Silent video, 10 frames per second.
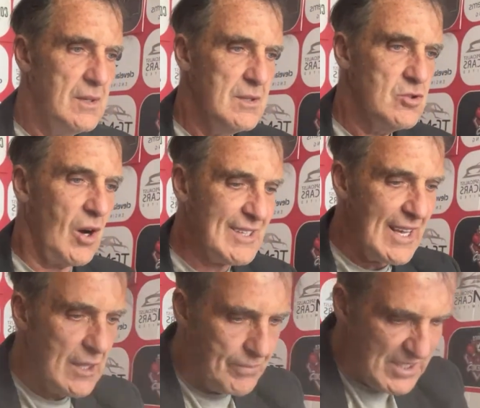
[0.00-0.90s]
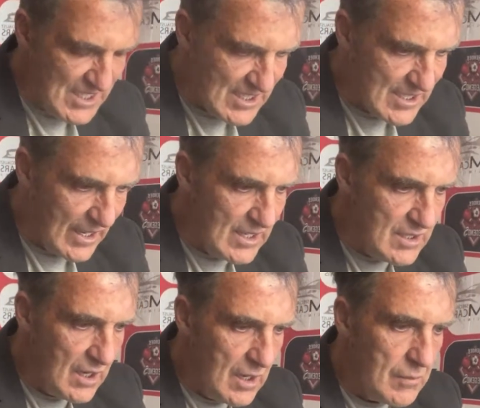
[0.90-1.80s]
So I get the business
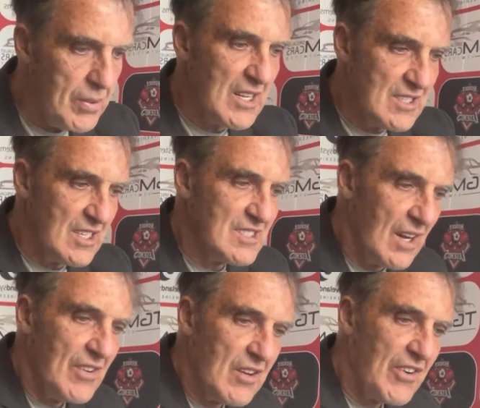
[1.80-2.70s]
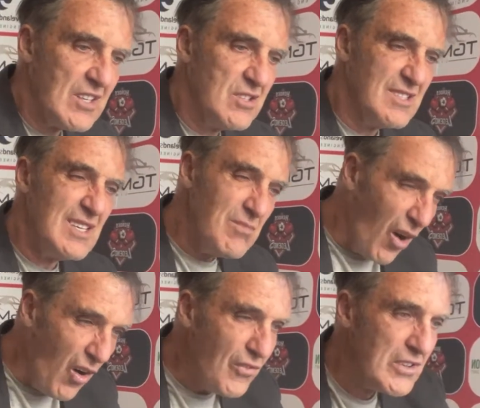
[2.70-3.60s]
side, but it does have an effect on the team,
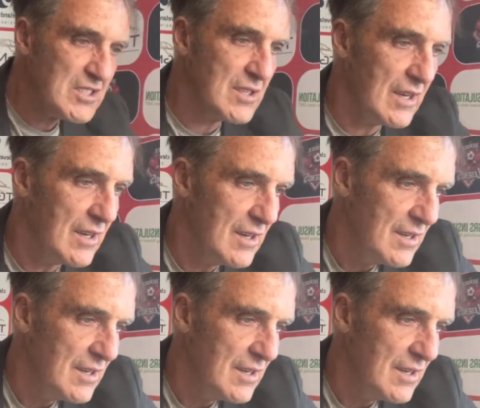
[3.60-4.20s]
obviously.